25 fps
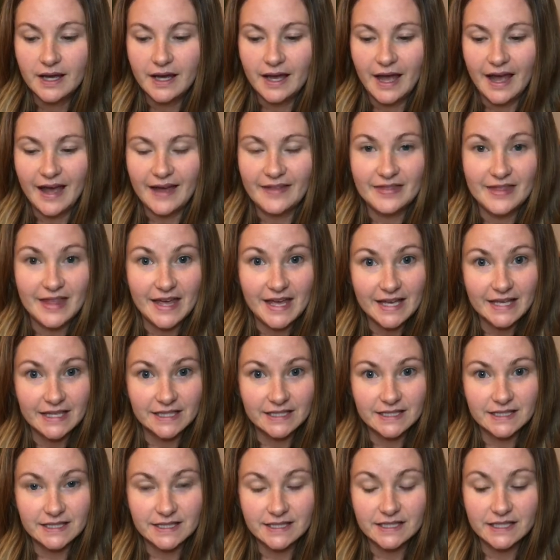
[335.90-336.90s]
And this,
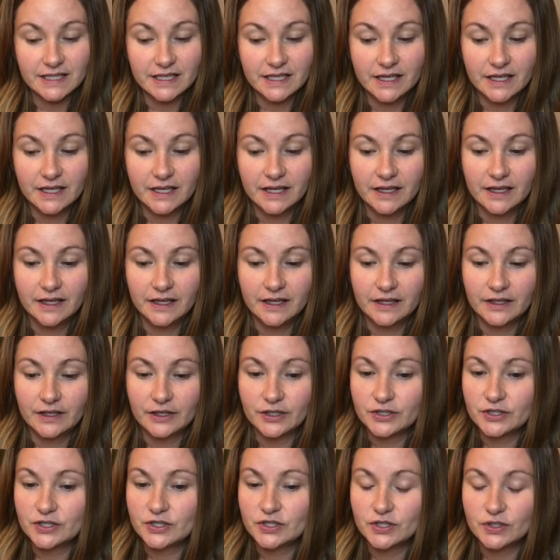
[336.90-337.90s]
you're
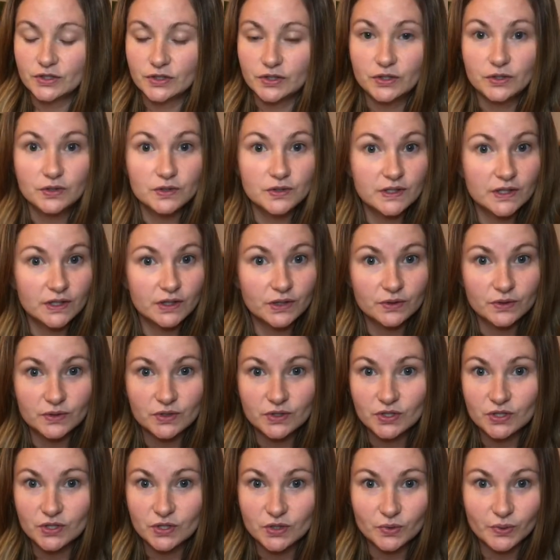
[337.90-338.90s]
still using those
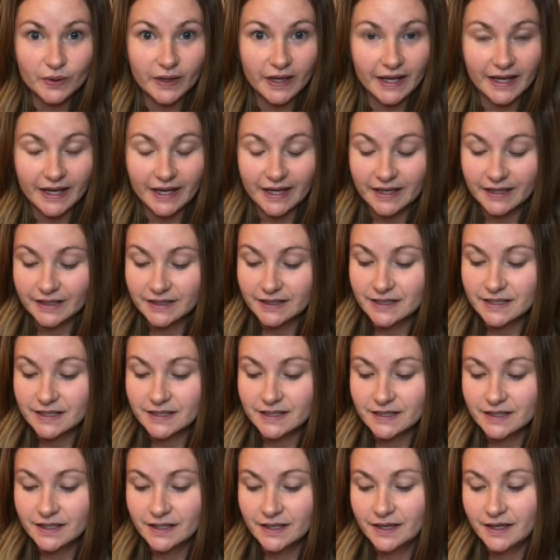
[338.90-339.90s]
two hands,
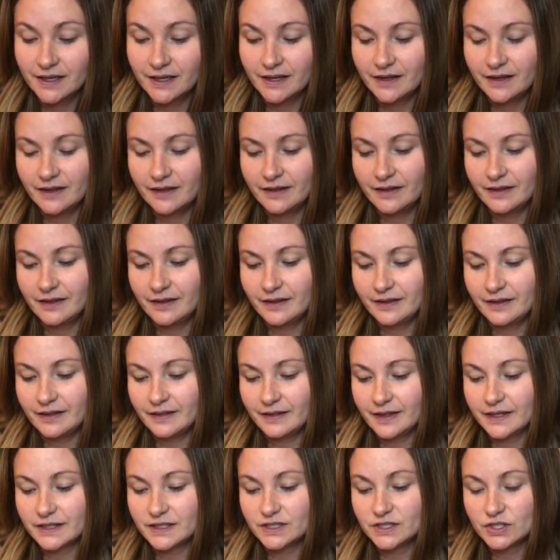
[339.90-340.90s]

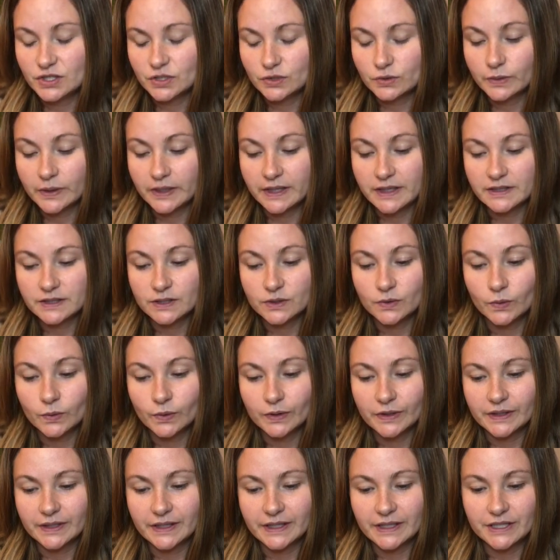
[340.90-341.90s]
that two-handed
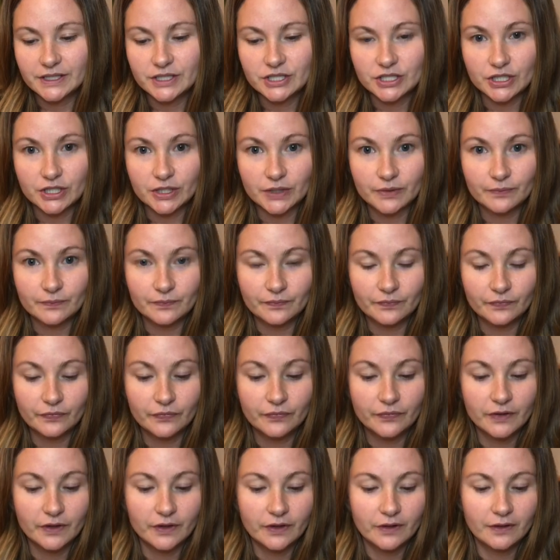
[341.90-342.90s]
coordination.
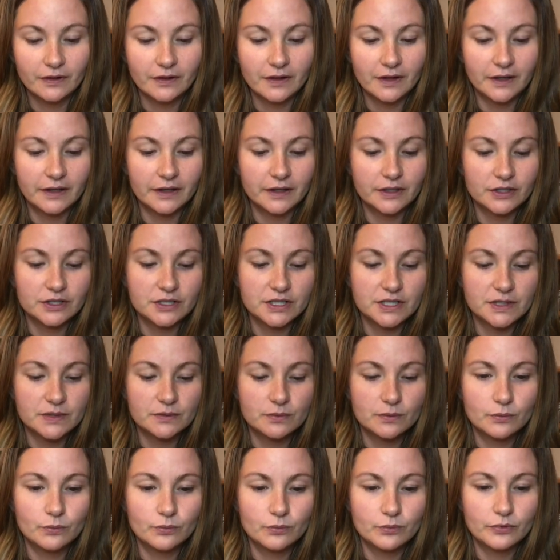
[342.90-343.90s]
Look, you're just
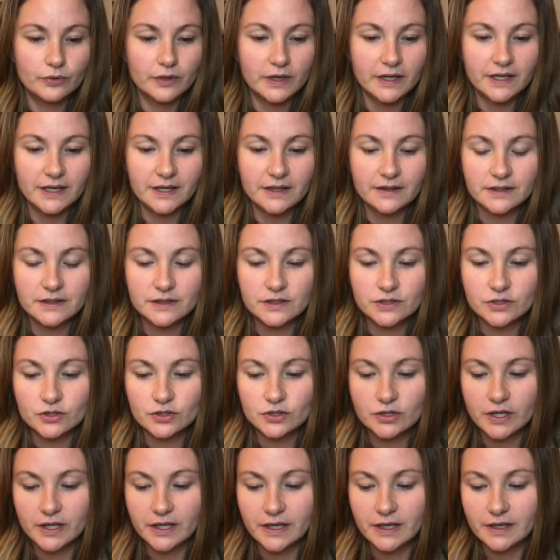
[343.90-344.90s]
bringing the
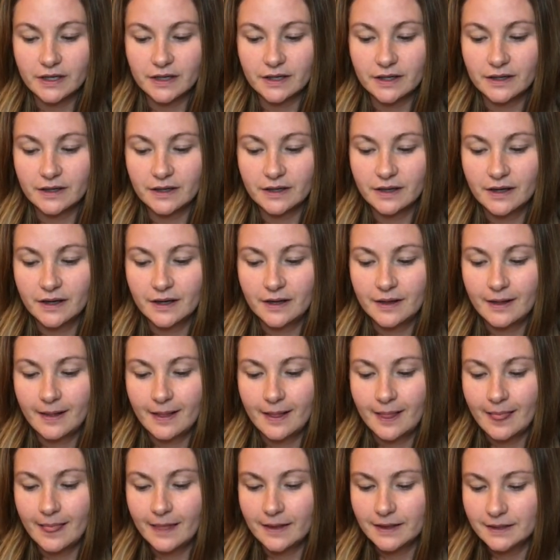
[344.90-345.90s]
string,
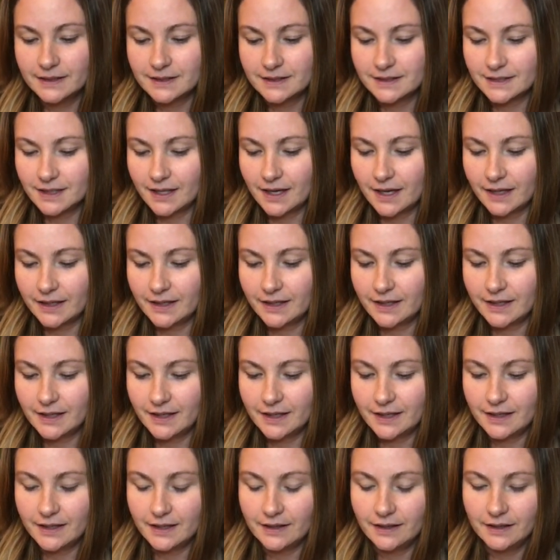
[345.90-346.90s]
tucking
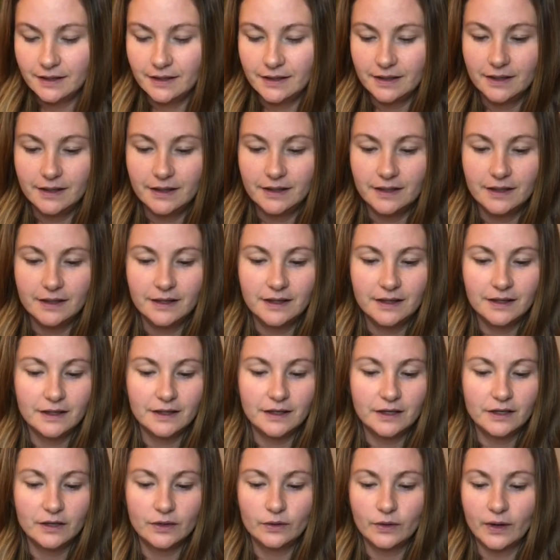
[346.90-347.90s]
it.
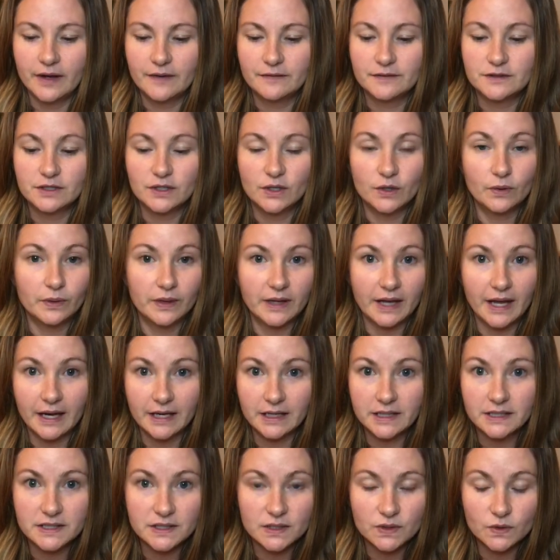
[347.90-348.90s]
You don't have to go in
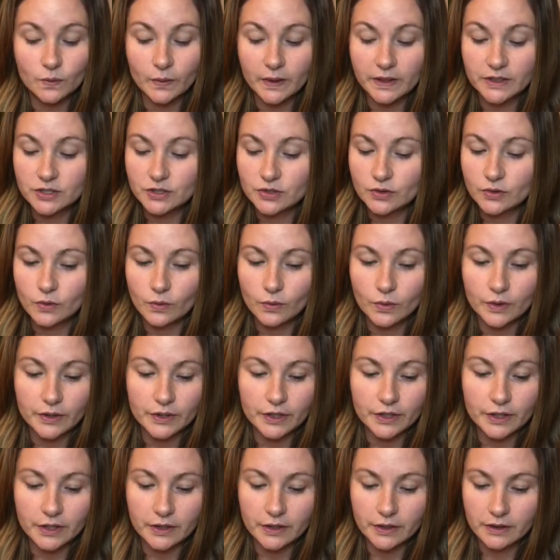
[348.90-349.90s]
any sequential
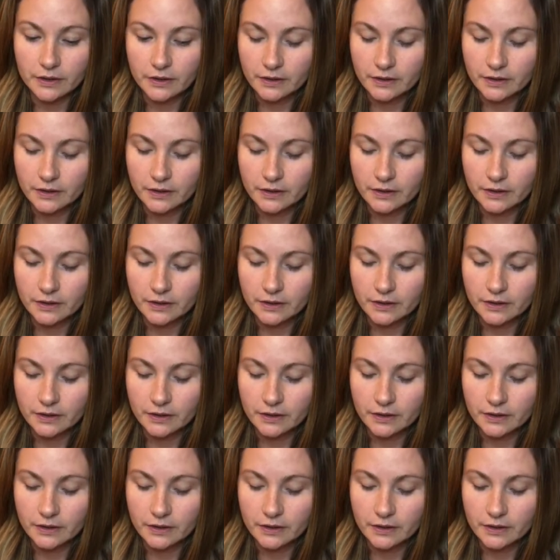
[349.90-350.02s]
order,